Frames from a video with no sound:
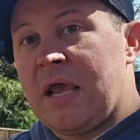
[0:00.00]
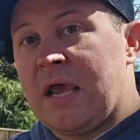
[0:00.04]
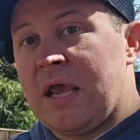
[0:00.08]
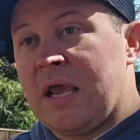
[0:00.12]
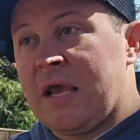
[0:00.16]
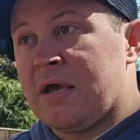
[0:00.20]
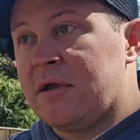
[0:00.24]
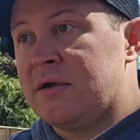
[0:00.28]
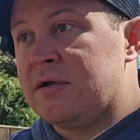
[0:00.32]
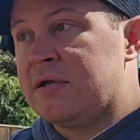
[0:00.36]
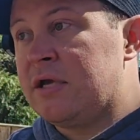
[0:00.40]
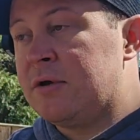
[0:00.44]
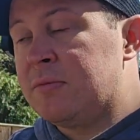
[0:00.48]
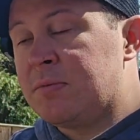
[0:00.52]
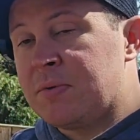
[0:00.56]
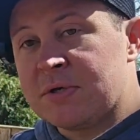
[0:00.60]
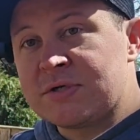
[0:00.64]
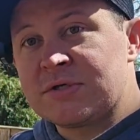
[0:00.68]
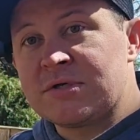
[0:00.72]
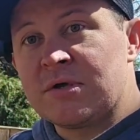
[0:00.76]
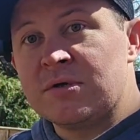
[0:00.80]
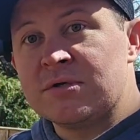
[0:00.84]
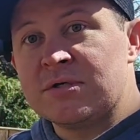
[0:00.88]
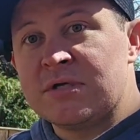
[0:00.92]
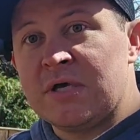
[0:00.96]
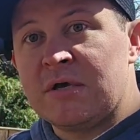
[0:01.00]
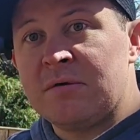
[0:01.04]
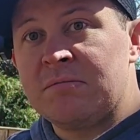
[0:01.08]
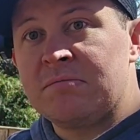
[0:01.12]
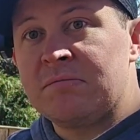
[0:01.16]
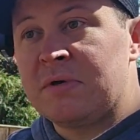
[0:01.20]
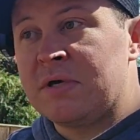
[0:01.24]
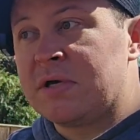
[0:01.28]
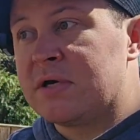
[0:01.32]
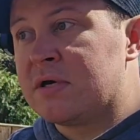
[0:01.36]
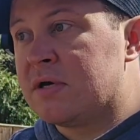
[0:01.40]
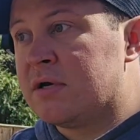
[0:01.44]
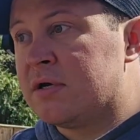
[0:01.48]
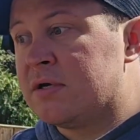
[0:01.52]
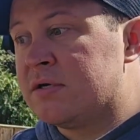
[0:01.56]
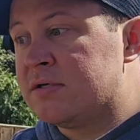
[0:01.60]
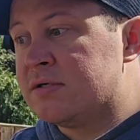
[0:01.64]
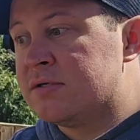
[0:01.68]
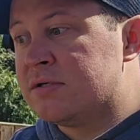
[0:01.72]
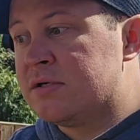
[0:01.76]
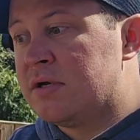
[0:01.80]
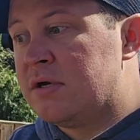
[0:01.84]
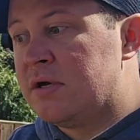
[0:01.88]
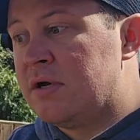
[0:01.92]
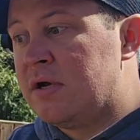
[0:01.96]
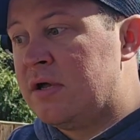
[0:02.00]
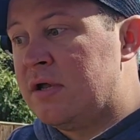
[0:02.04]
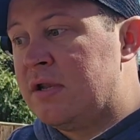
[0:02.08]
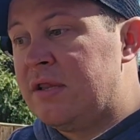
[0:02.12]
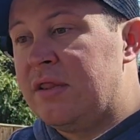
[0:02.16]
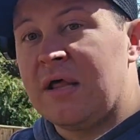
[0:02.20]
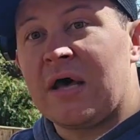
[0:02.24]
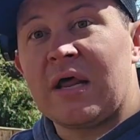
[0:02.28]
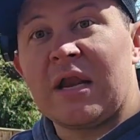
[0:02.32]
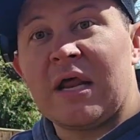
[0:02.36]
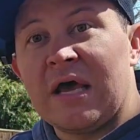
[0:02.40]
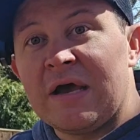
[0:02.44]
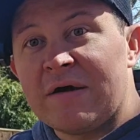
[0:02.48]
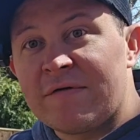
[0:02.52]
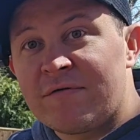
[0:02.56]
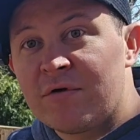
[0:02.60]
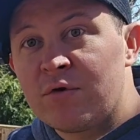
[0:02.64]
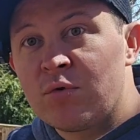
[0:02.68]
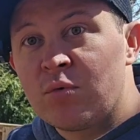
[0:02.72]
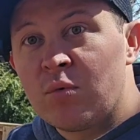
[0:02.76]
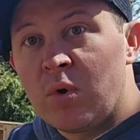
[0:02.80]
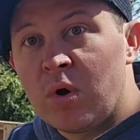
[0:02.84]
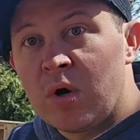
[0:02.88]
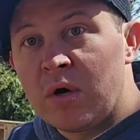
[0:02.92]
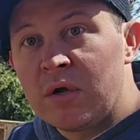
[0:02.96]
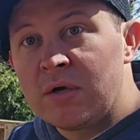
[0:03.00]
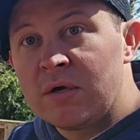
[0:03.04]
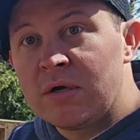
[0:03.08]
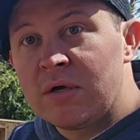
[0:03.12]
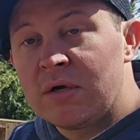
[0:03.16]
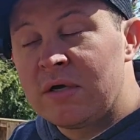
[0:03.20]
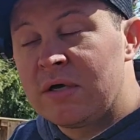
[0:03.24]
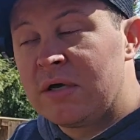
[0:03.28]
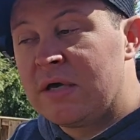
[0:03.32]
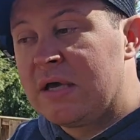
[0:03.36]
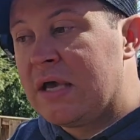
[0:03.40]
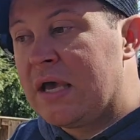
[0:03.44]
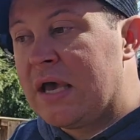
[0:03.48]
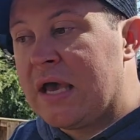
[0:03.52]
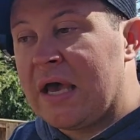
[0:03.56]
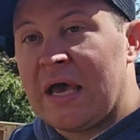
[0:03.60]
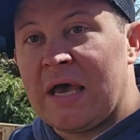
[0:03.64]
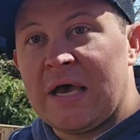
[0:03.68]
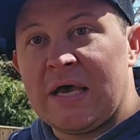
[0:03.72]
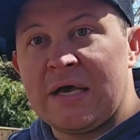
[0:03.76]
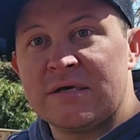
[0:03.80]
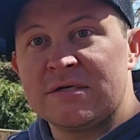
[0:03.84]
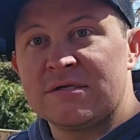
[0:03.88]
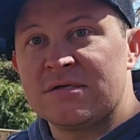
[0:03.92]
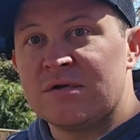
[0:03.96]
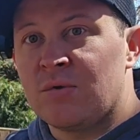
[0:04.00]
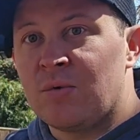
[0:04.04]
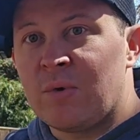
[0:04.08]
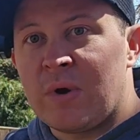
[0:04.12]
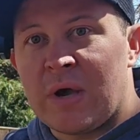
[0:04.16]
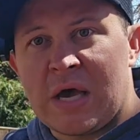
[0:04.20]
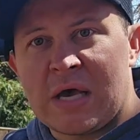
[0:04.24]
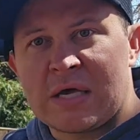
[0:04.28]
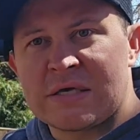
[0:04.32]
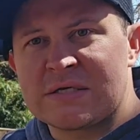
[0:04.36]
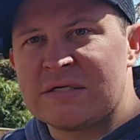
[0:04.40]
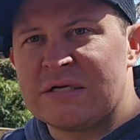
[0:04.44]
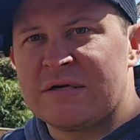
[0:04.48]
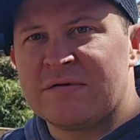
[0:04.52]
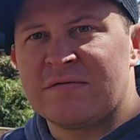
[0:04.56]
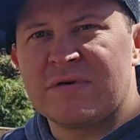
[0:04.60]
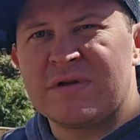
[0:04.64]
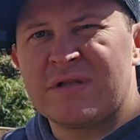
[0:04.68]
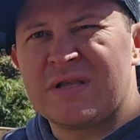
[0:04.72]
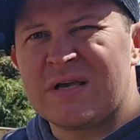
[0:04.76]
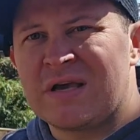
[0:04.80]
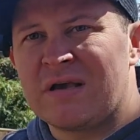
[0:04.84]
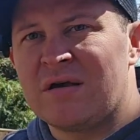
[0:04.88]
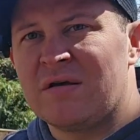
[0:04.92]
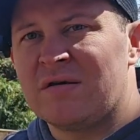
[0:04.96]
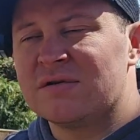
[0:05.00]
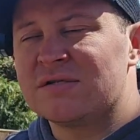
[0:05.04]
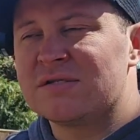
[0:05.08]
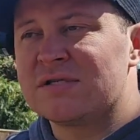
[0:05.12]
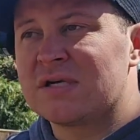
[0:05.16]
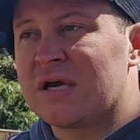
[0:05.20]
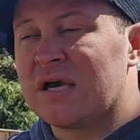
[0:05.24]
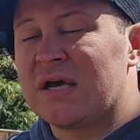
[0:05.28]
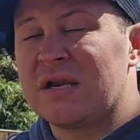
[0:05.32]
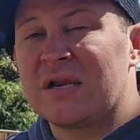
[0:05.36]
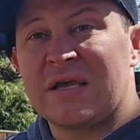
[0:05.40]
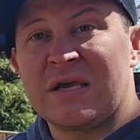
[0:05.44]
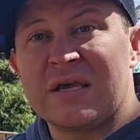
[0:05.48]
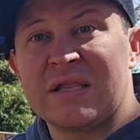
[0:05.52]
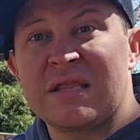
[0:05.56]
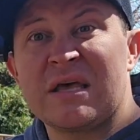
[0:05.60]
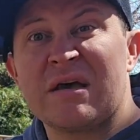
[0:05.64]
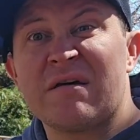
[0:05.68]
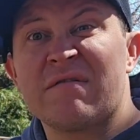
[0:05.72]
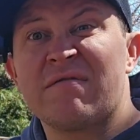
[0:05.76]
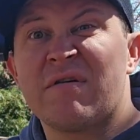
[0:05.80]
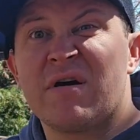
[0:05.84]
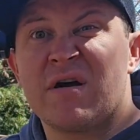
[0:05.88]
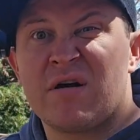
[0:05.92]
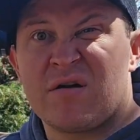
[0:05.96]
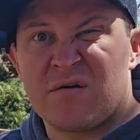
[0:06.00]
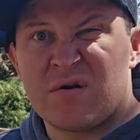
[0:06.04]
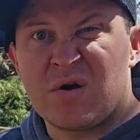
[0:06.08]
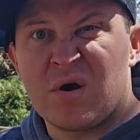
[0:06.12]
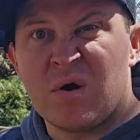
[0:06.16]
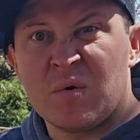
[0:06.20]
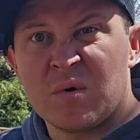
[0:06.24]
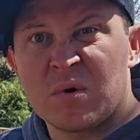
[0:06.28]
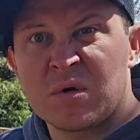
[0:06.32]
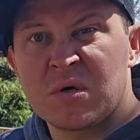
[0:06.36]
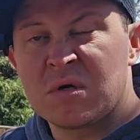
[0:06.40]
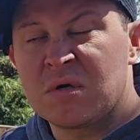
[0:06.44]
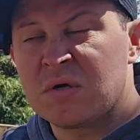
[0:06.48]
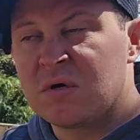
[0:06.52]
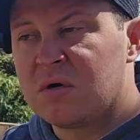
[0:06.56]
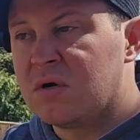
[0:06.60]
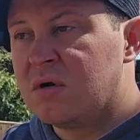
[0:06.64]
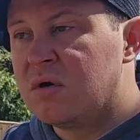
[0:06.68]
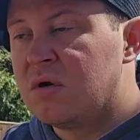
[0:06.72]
And he puts those in because not everyone has the wax and everything else to kind of get that fire going.